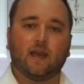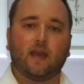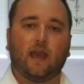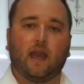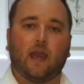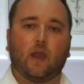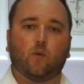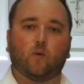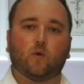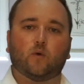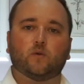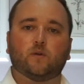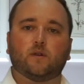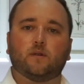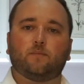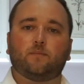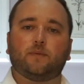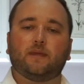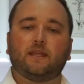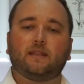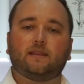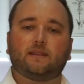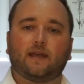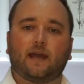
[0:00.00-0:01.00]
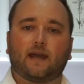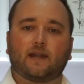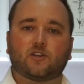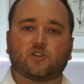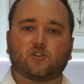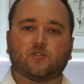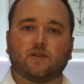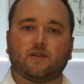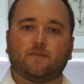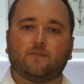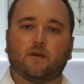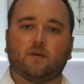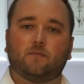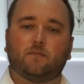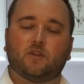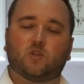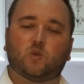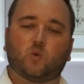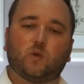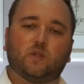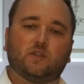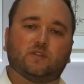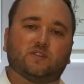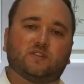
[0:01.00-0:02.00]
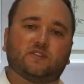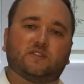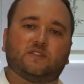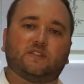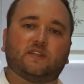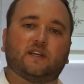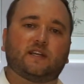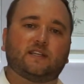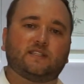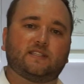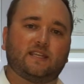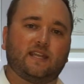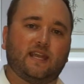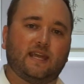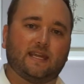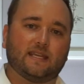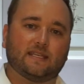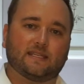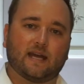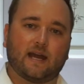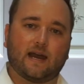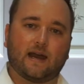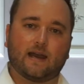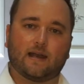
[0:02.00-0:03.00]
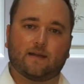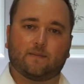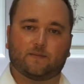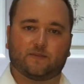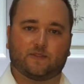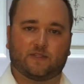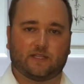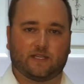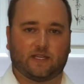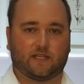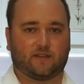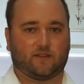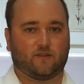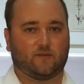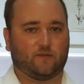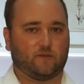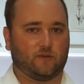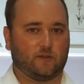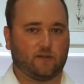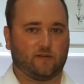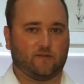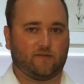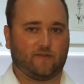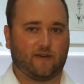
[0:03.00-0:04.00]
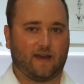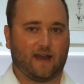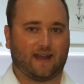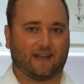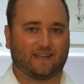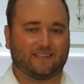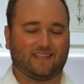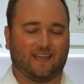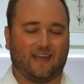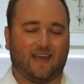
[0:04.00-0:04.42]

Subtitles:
and we'll repeat that treatment between 6 and 8 times to get the full effect.